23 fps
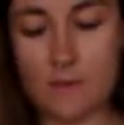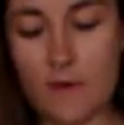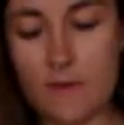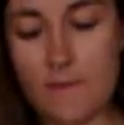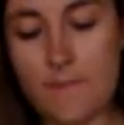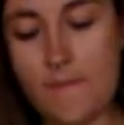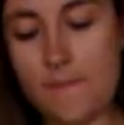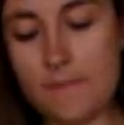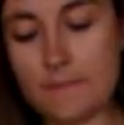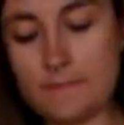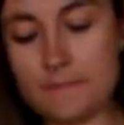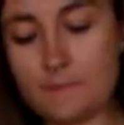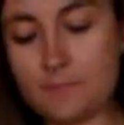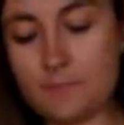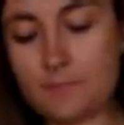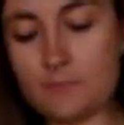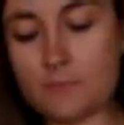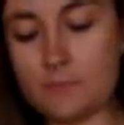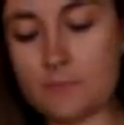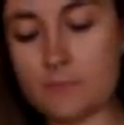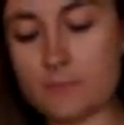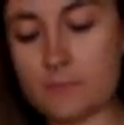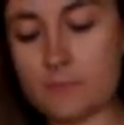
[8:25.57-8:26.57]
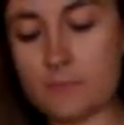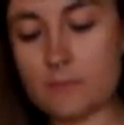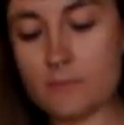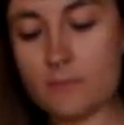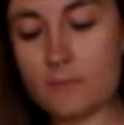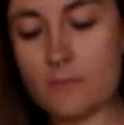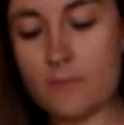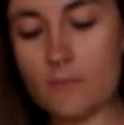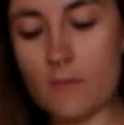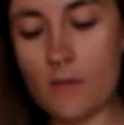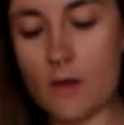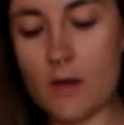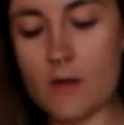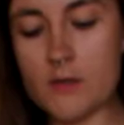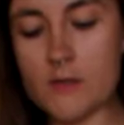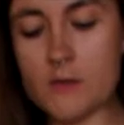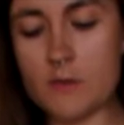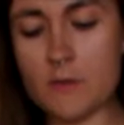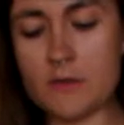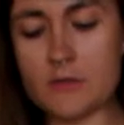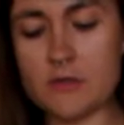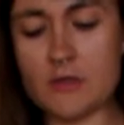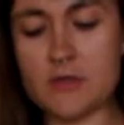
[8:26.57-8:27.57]
well.
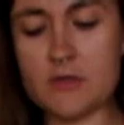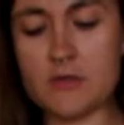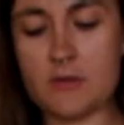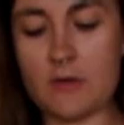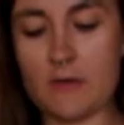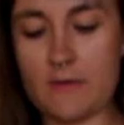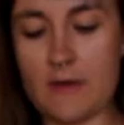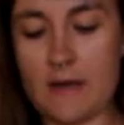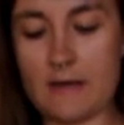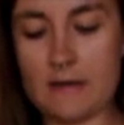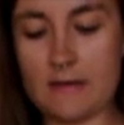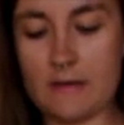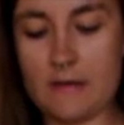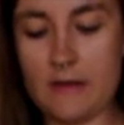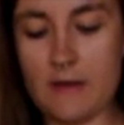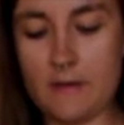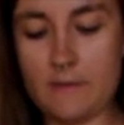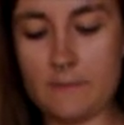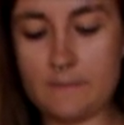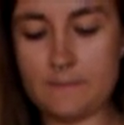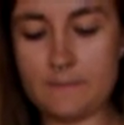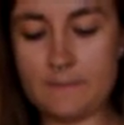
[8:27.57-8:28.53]
So I'll just throw that in there.